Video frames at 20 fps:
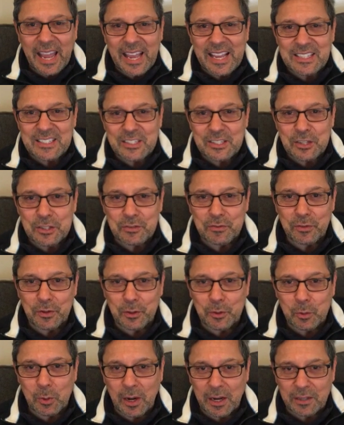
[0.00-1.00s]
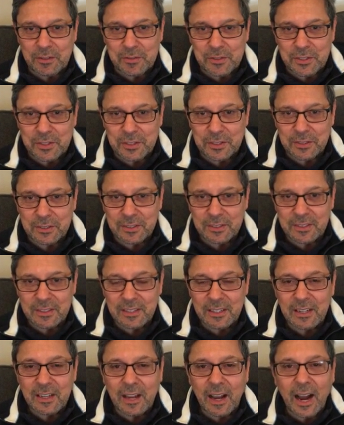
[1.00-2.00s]
answers for the wives.
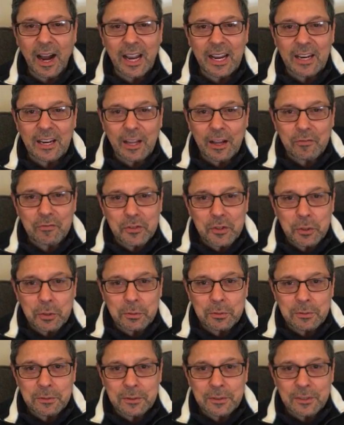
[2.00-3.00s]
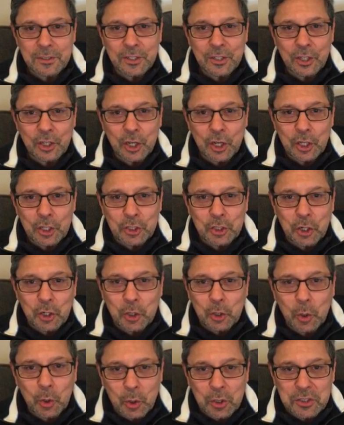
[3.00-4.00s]
I love you, you're
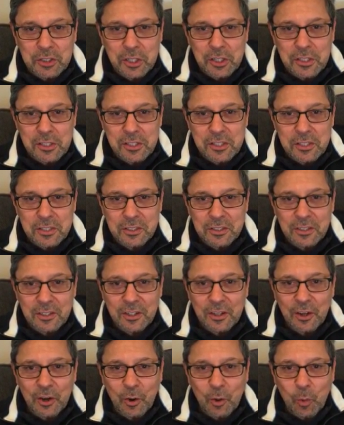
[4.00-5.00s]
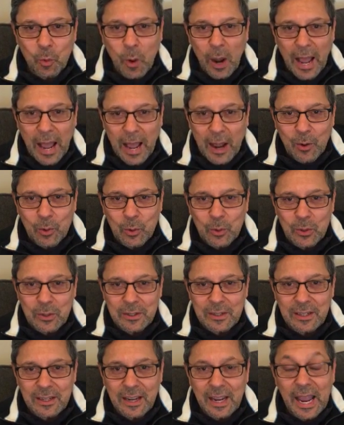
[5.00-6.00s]
gorgeous, wow,
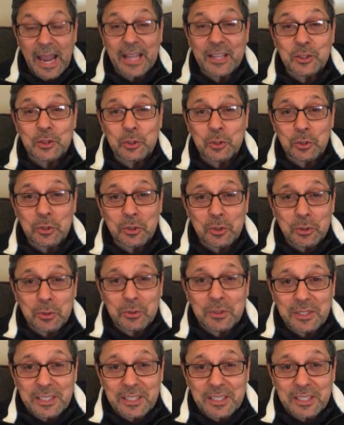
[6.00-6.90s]
and do you